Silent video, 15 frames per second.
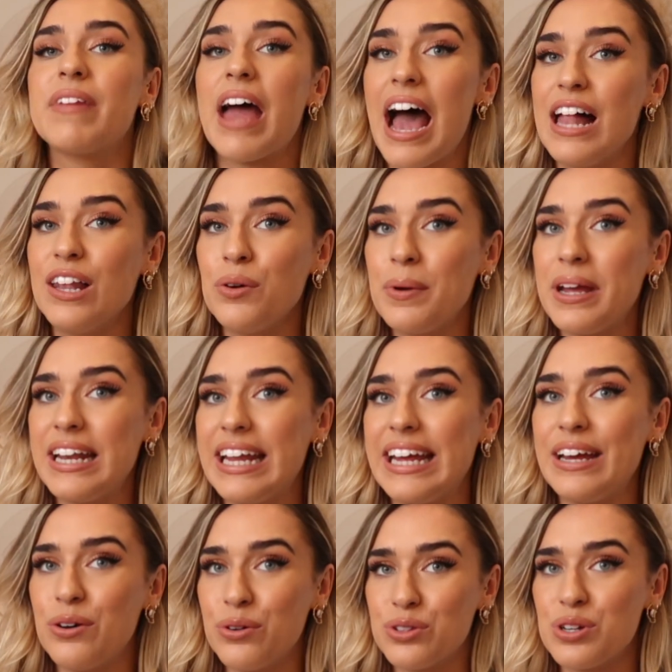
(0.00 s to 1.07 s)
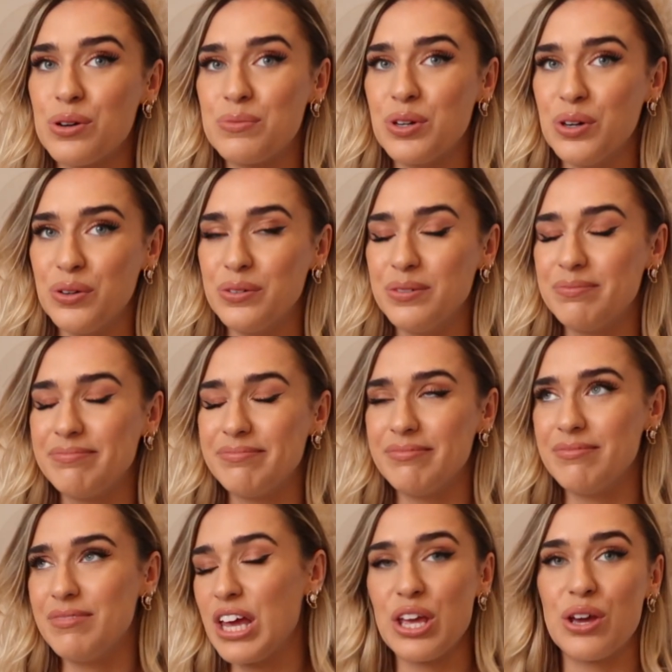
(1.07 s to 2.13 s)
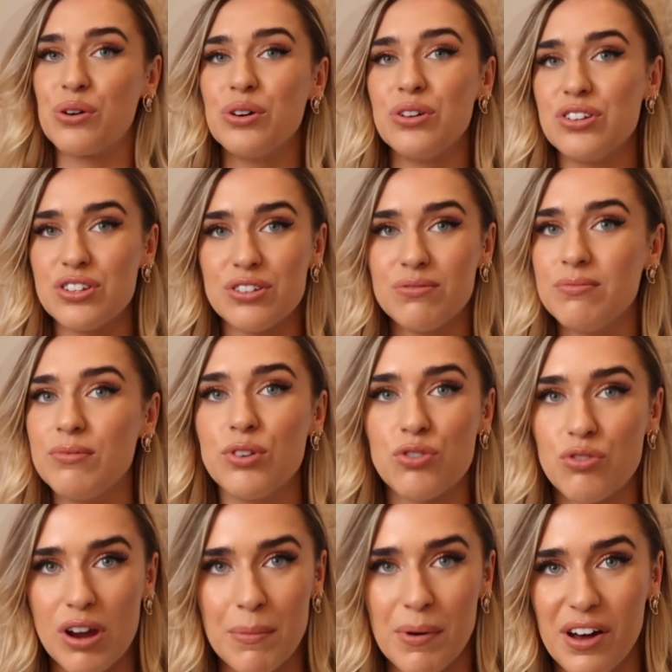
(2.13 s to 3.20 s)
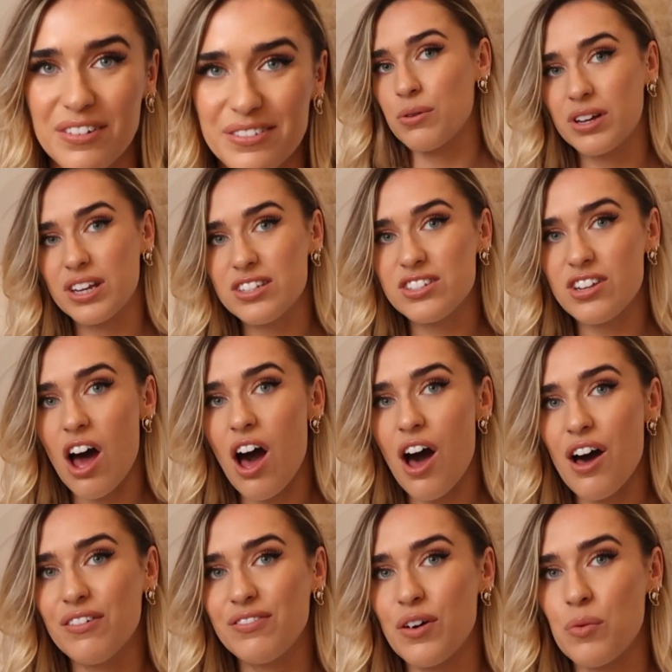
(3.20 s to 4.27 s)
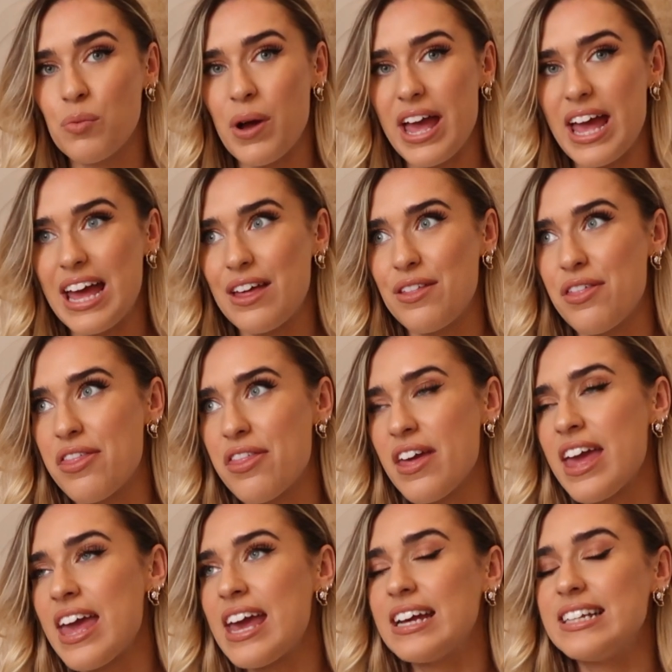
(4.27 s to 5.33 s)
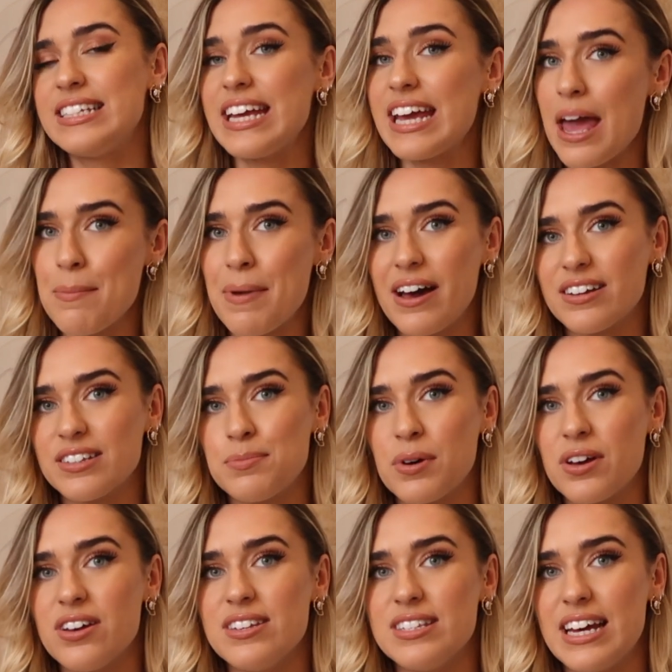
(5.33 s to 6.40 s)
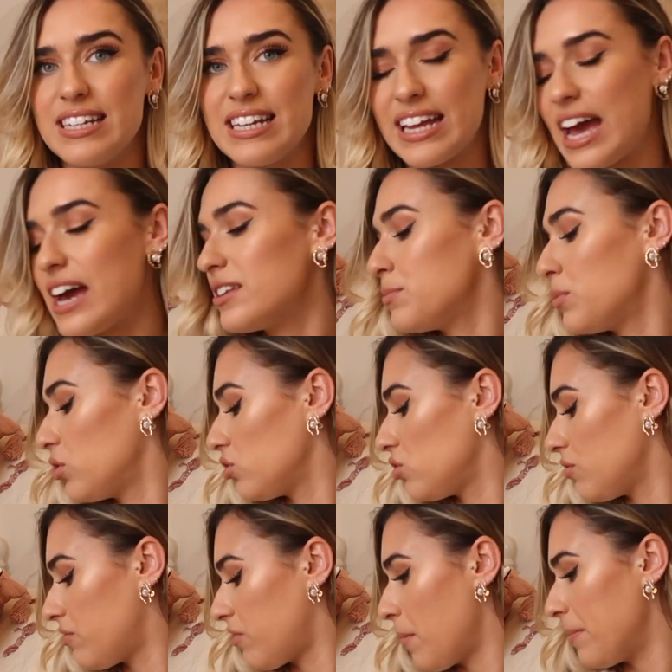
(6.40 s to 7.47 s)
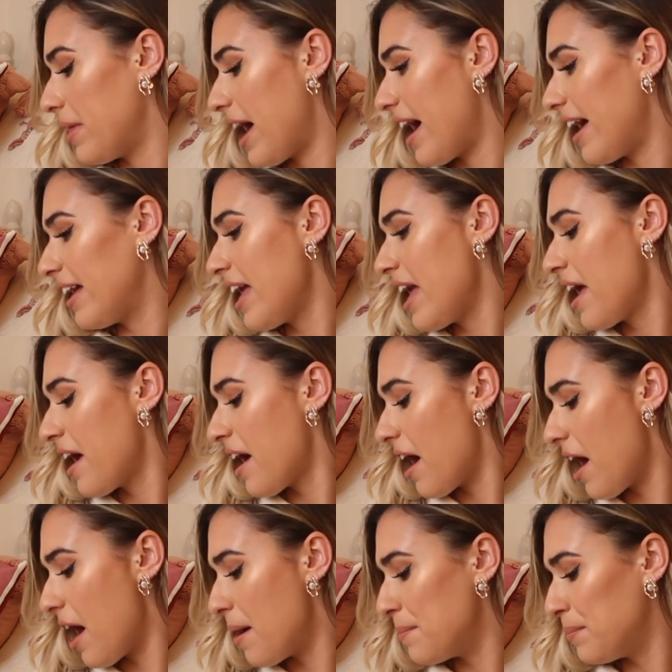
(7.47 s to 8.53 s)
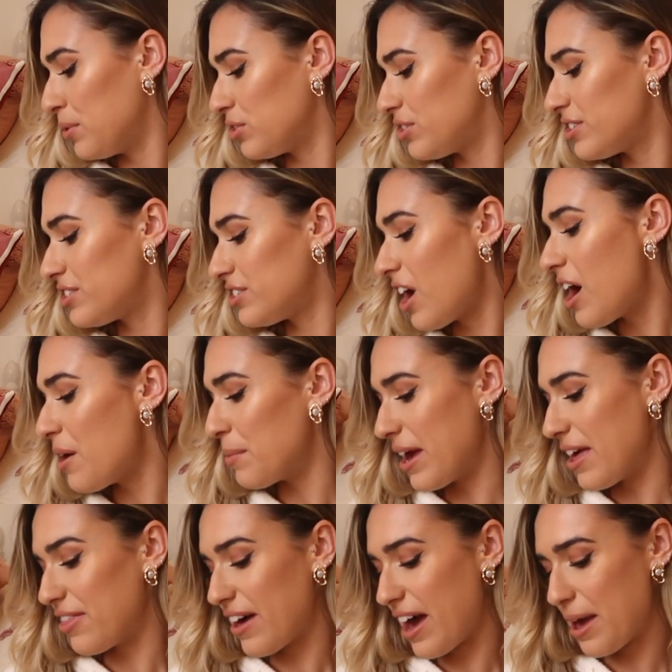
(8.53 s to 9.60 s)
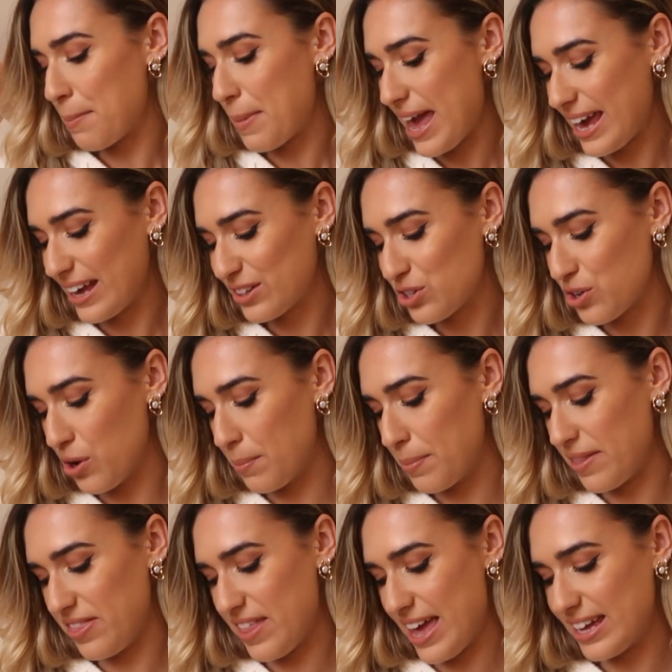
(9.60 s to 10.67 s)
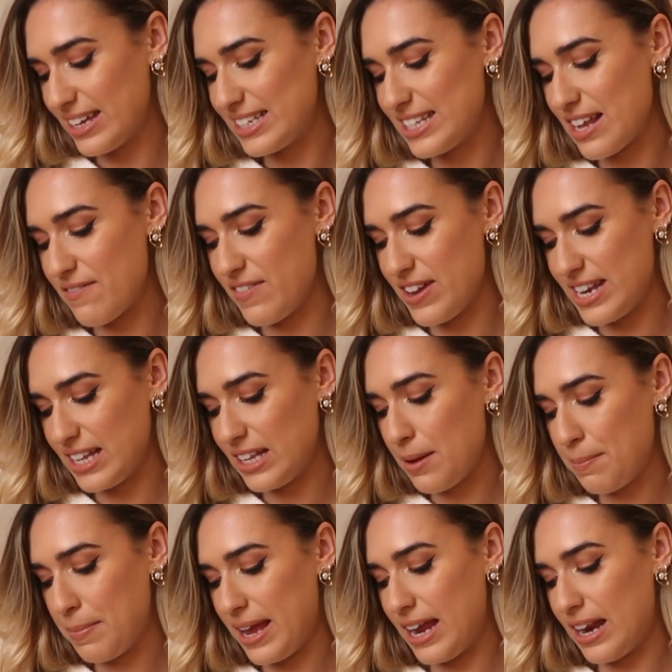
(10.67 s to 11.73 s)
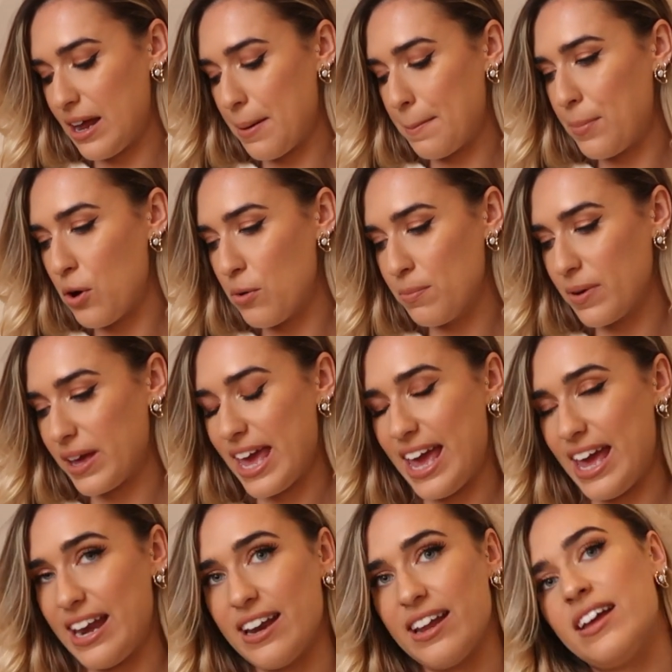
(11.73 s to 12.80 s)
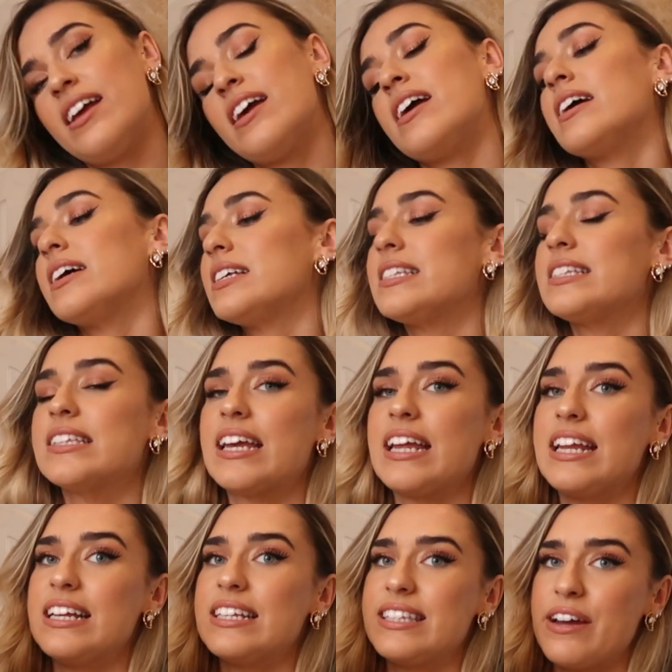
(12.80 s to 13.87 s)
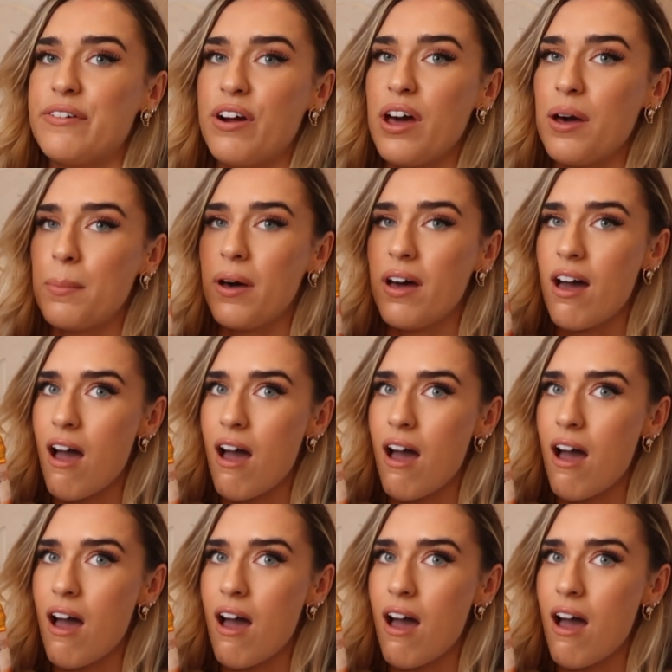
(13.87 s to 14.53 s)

Halloweeny autumnal that you could dream of. So I'm going to start off with TK Maxx because I didn't get as much from there um, but to start with, I picked up this Vanilla Bean Pumpkin Skinny Syrup.